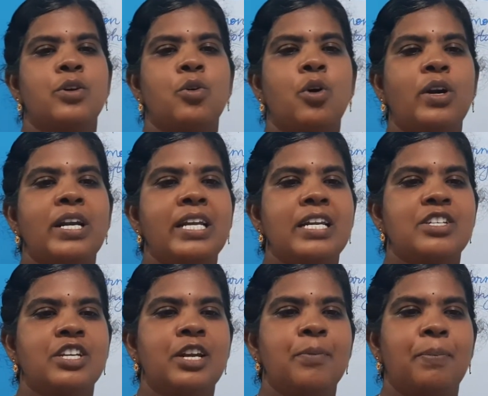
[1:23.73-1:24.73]

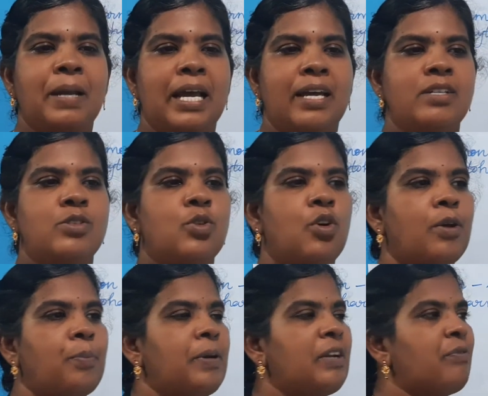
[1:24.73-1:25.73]
coordination in plants
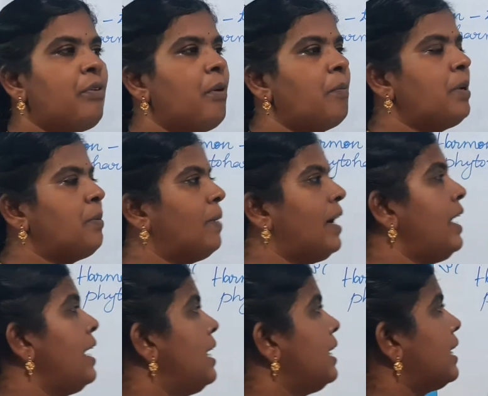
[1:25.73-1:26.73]
are performed
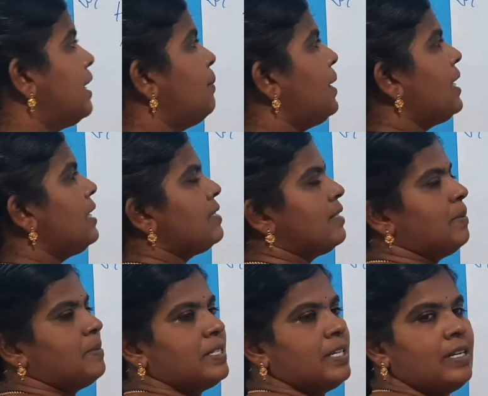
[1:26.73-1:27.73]
by chemical
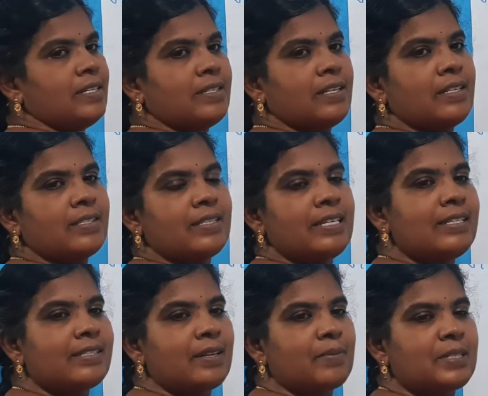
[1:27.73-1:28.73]
substances.
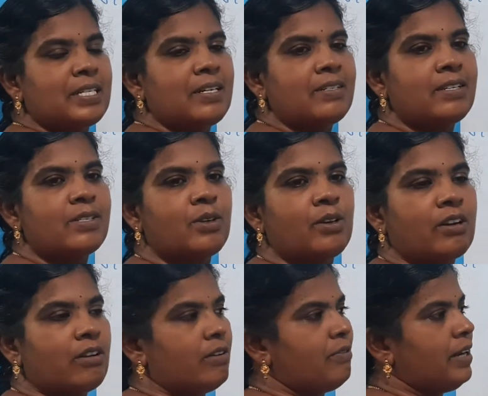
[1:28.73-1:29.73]
These substances
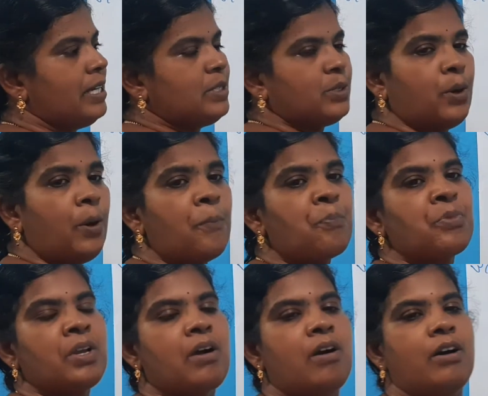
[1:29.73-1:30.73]
are
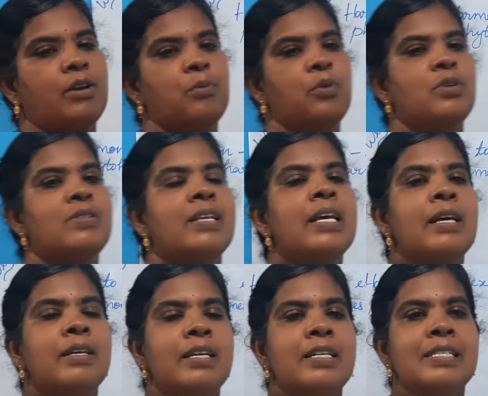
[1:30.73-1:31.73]
phytohormones.
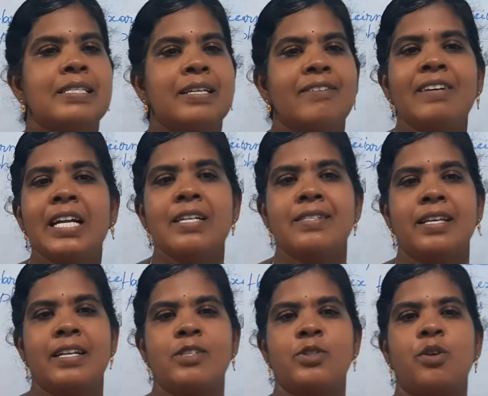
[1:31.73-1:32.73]
In several
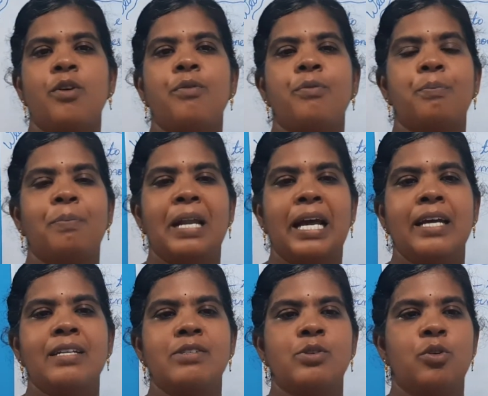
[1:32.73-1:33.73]
cells of
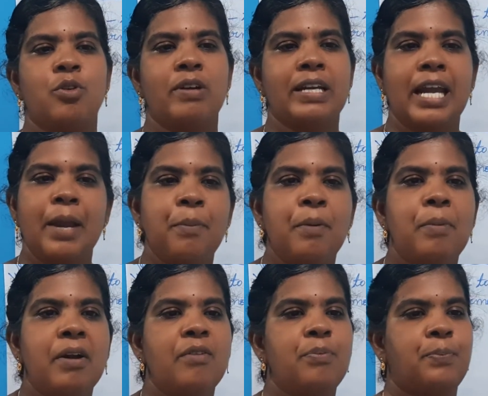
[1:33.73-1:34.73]
plants are capable
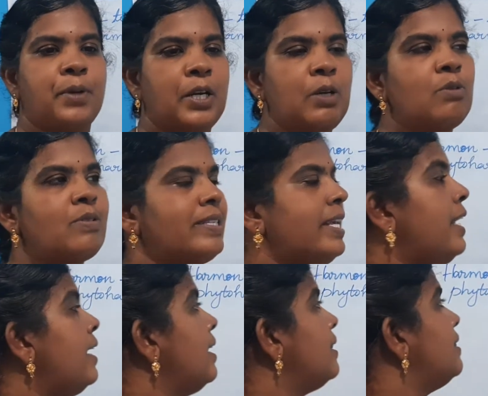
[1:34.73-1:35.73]
of
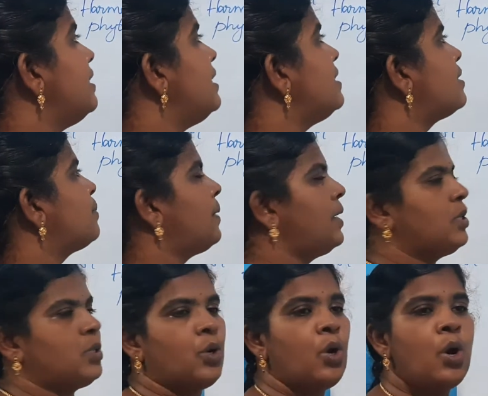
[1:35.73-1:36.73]
producing these
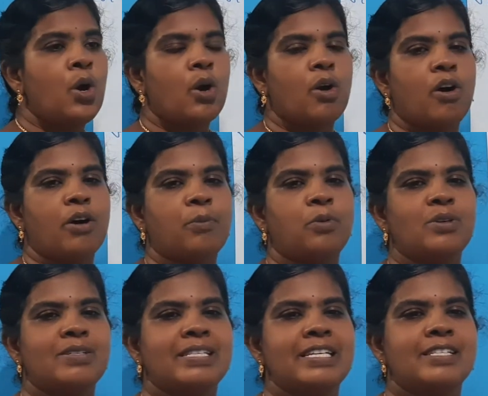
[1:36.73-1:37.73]

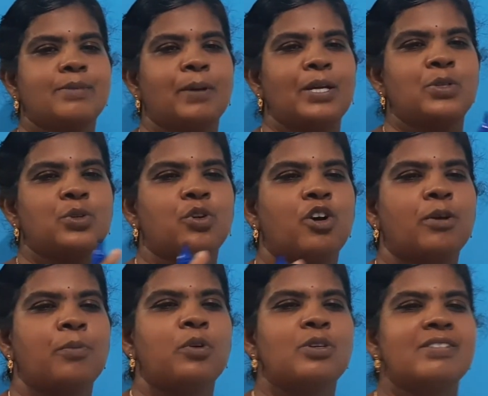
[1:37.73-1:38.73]
phytohormones. These
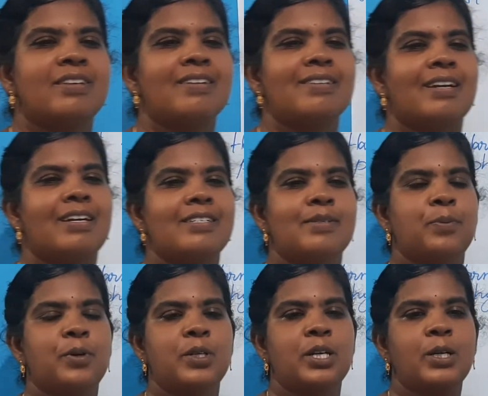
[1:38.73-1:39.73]
phytohormones are
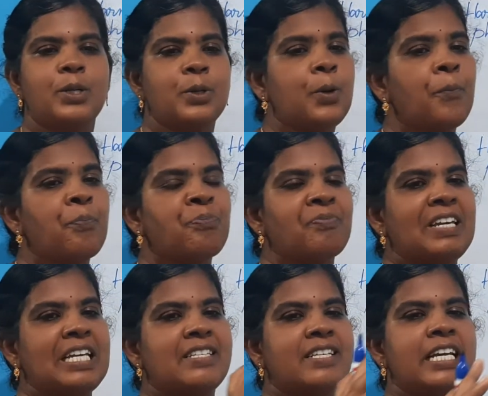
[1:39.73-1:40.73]
transported to
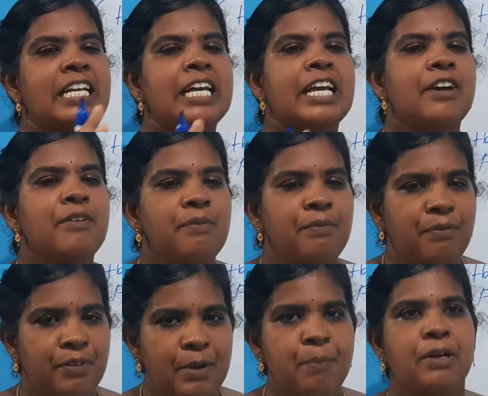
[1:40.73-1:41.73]
each and
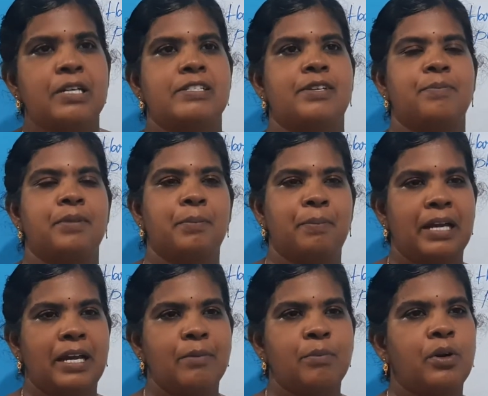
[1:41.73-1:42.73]
every parts of the
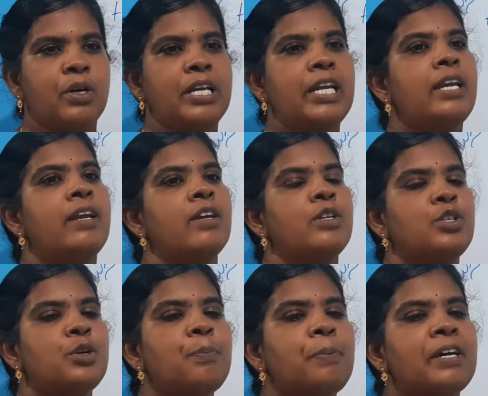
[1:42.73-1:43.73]
plant body
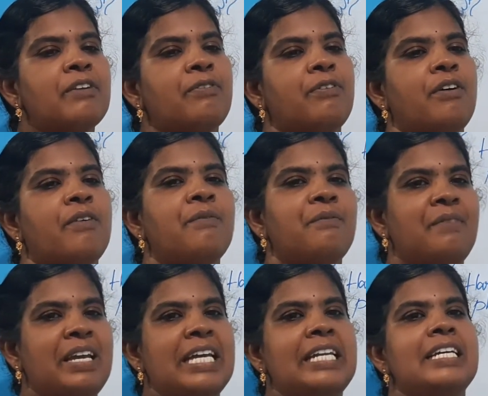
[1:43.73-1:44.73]
to perform
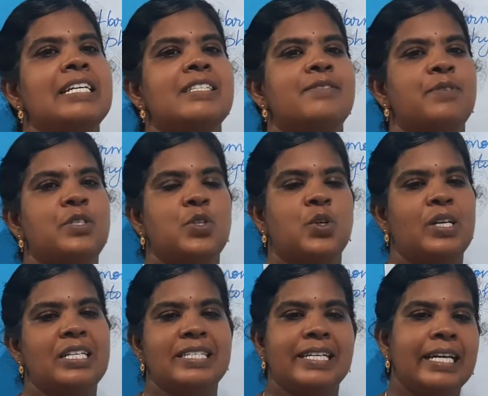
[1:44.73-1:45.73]
various
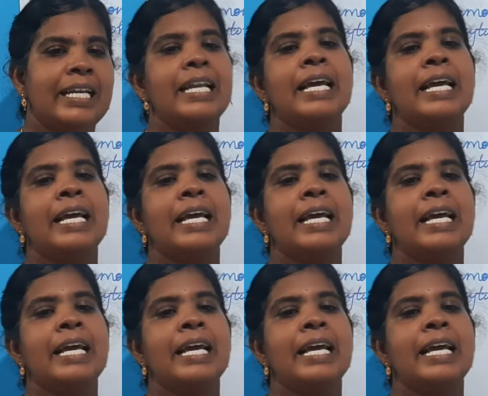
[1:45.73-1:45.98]
physiological